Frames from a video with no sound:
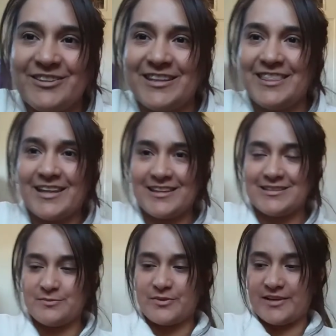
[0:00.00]
did that
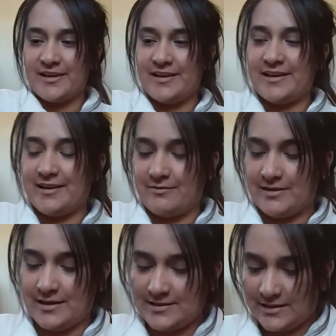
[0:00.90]
this morning and I haven't
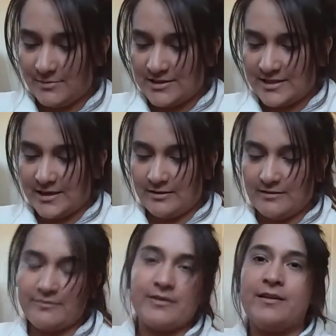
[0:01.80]
had time to take it off.
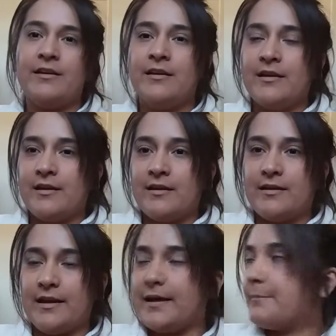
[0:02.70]

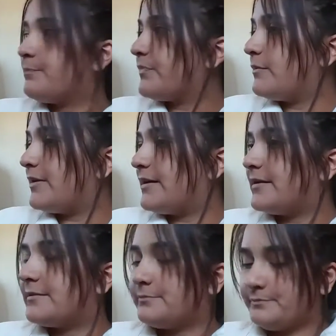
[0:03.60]
Yeah, but
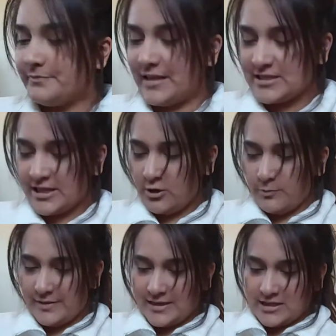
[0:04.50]
let's open